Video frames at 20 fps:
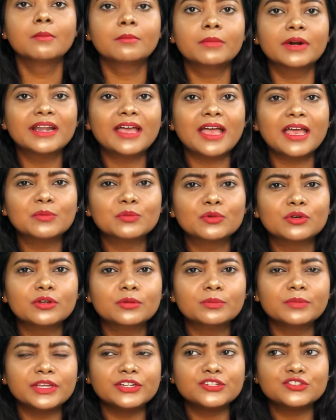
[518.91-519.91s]
But I'm
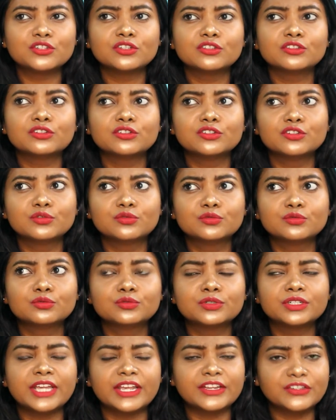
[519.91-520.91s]
gonna mention the
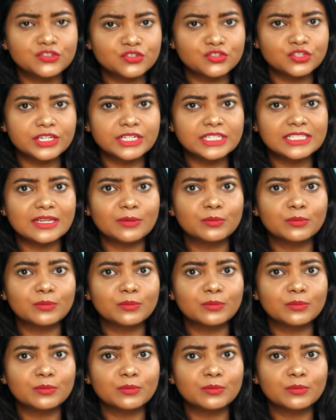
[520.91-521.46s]
new 10 shades.